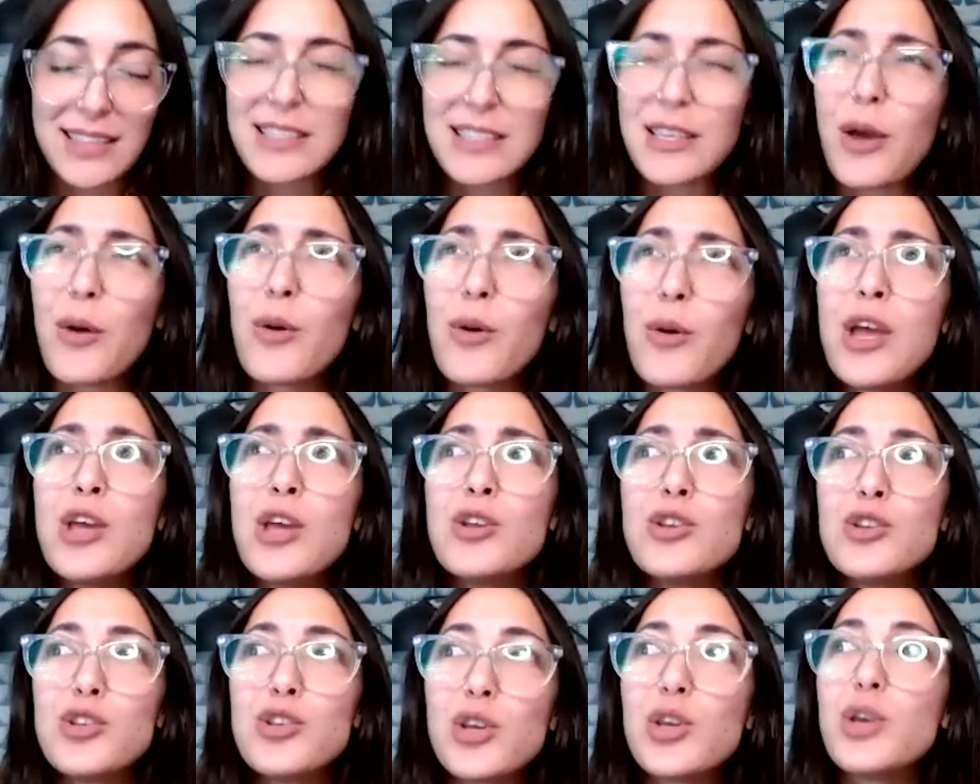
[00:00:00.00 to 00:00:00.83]
So
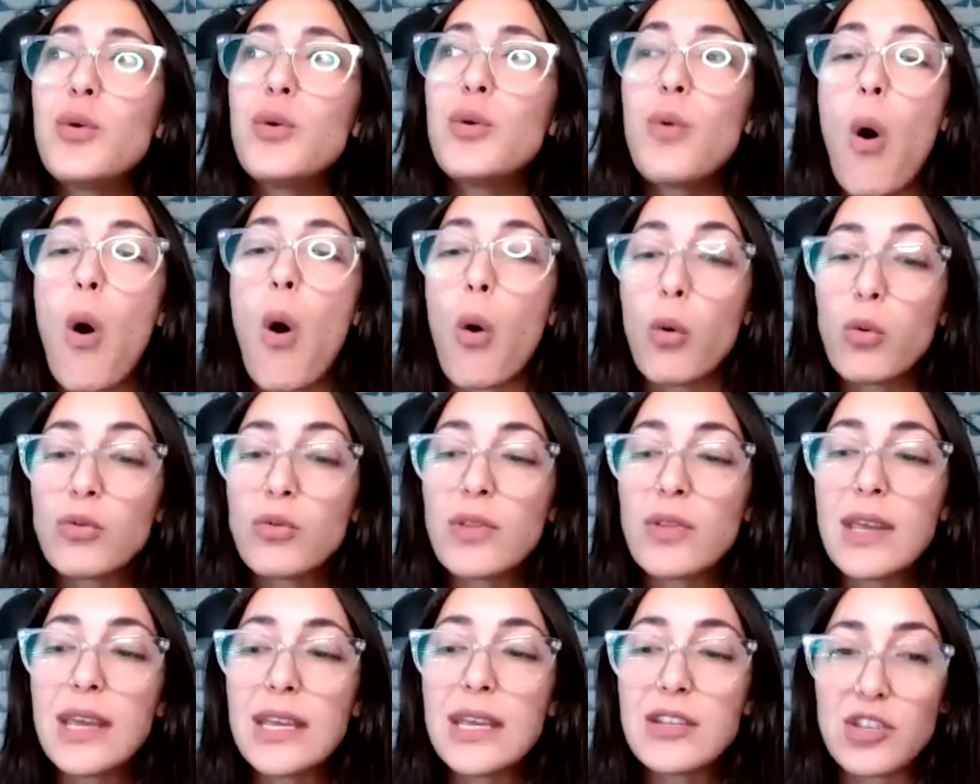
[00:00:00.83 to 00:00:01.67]
do you
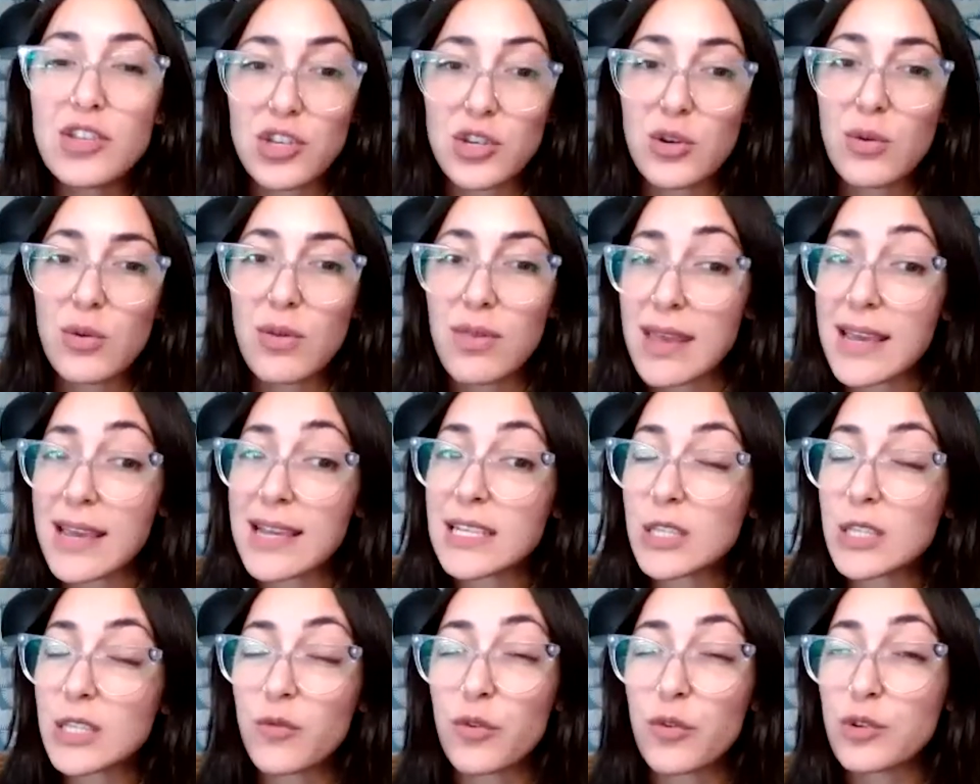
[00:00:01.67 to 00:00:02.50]
only do
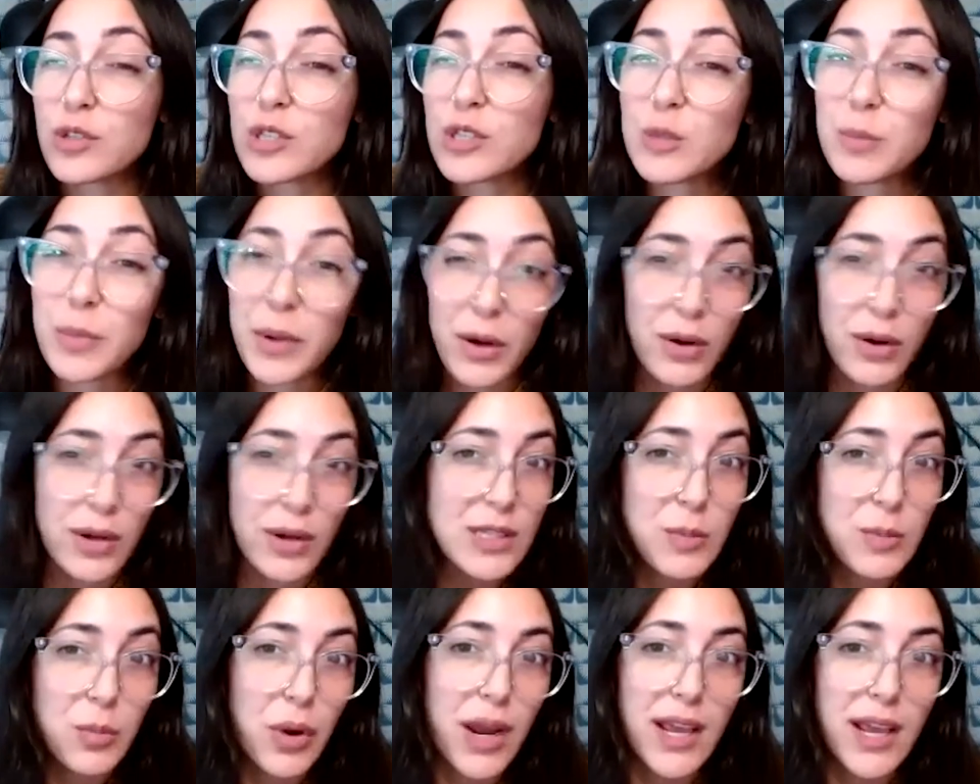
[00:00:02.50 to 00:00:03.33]
this for
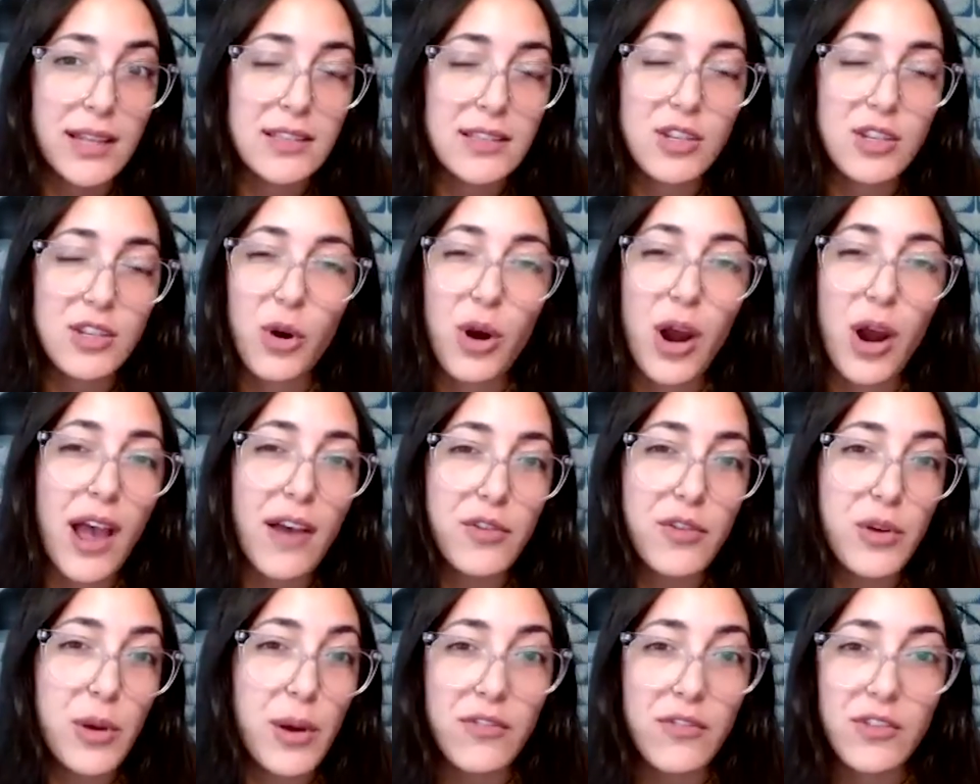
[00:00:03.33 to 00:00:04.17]
spirits brands or
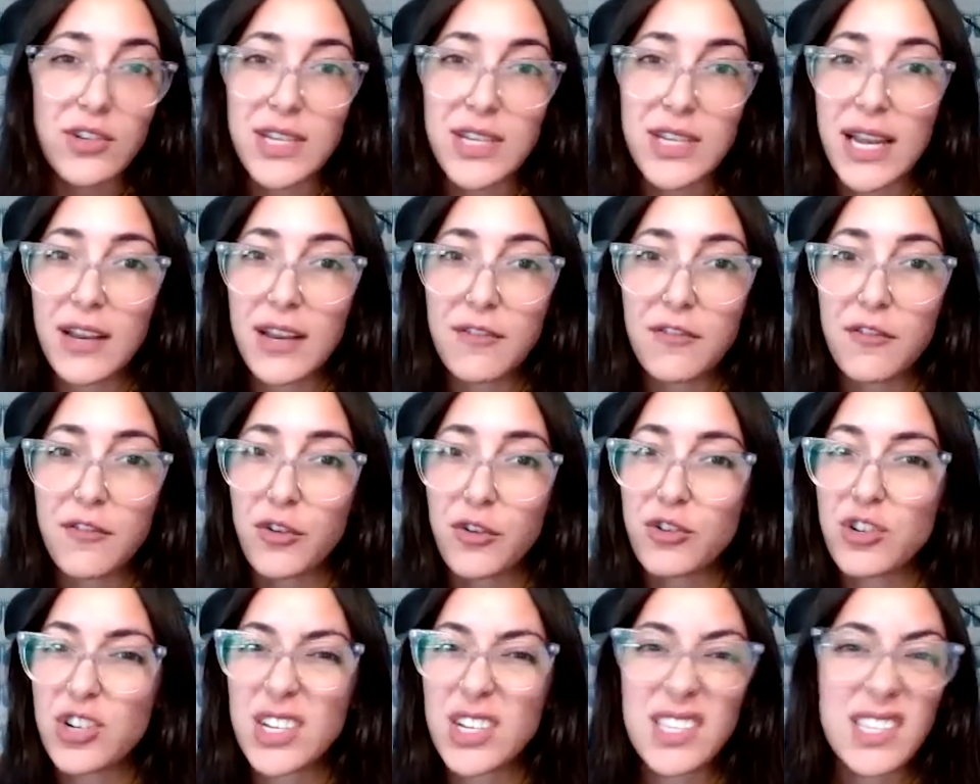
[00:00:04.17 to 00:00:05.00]
have you ever done it
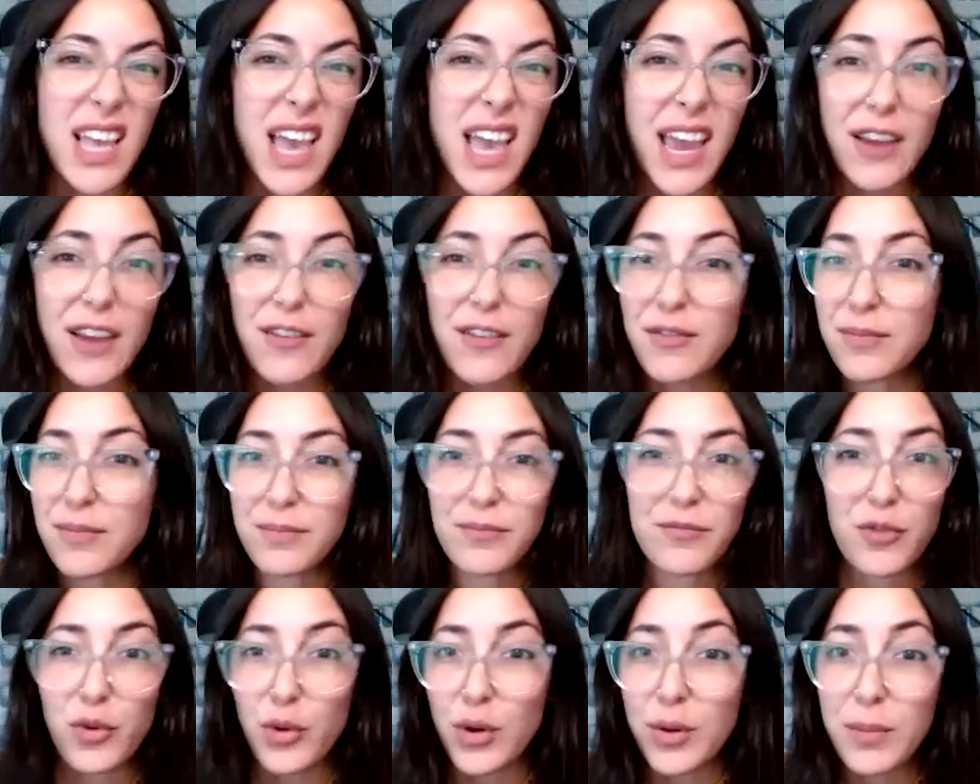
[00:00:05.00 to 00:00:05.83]
for just like
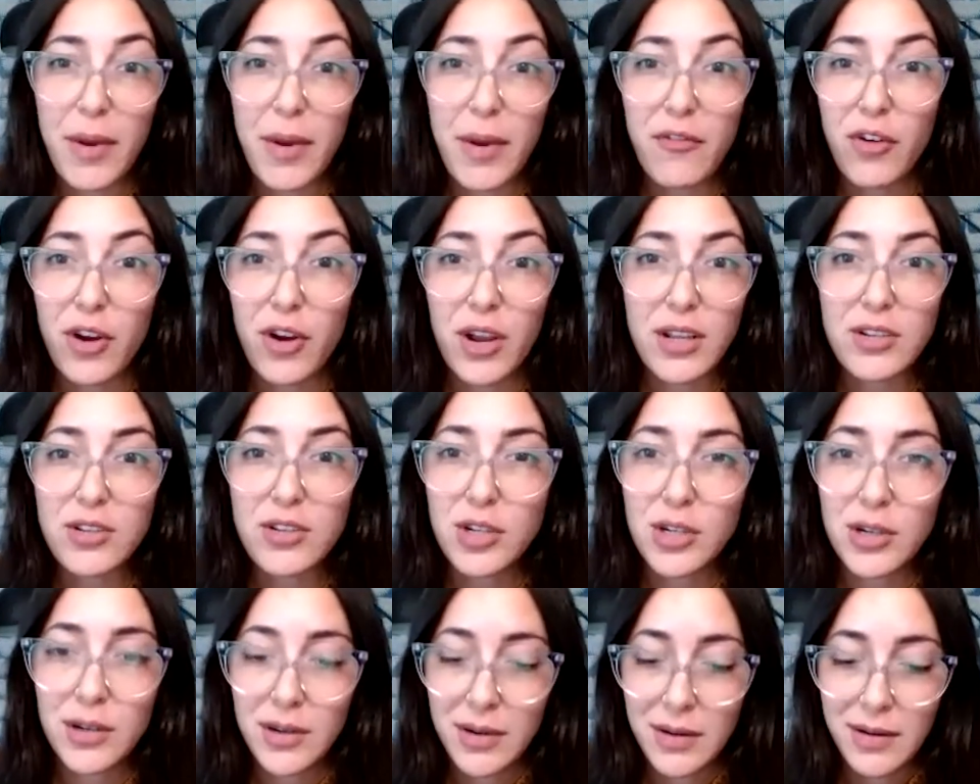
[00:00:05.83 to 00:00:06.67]
food and beverage?